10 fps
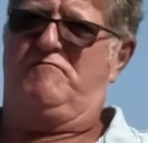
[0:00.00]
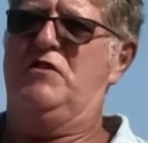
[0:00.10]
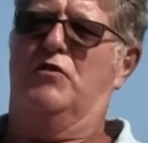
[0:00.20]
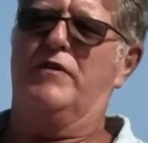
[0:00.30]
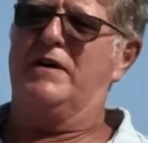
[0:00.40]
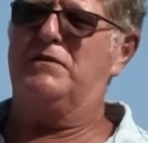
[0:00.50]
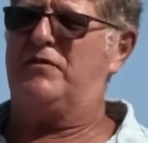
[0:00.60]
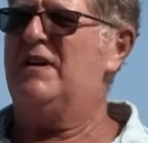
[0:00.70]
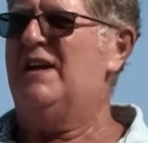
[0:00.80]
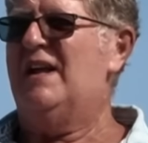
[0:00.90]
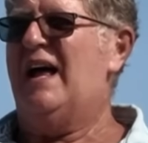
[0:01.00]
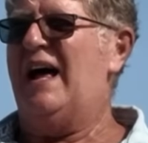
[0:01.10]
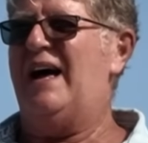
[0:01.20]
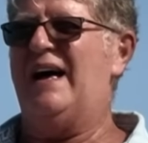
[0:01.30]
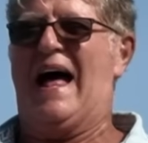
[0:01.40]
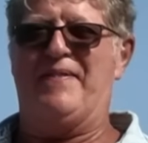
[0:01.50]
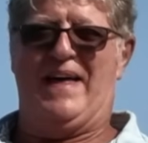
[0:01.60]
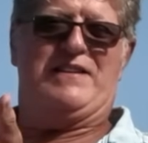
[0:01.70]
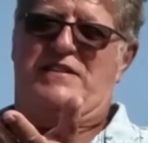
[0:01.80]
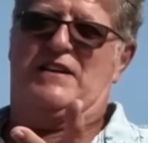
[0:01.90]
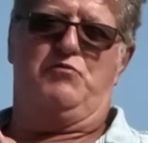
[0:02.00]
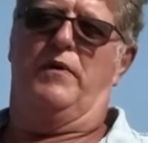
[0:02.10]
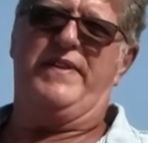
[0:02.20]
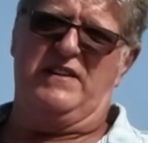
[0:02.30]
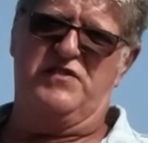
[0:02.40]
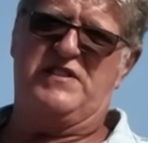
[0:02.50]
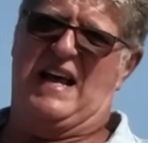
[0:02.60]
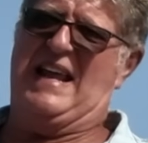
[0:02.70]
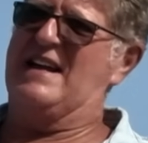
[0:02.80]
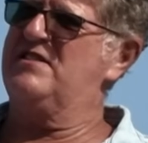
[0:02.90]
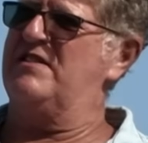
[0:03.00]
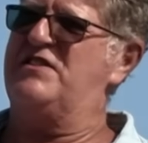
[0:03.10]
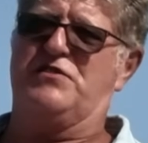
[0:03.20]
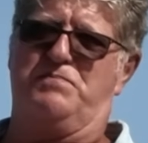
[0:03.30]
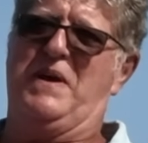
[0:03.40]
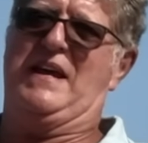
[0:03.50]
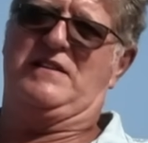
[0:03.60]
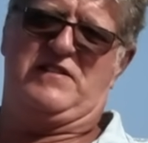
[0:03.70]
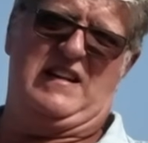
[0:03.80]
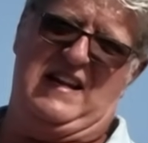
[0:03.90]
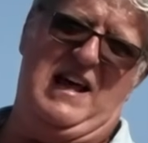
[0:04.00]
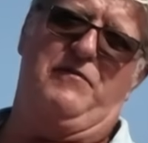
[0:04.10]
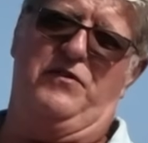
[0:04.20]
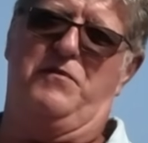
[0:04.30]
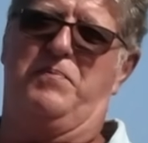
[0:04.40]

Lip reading: euros. And that's what they'll sell at. So it just means that it levels the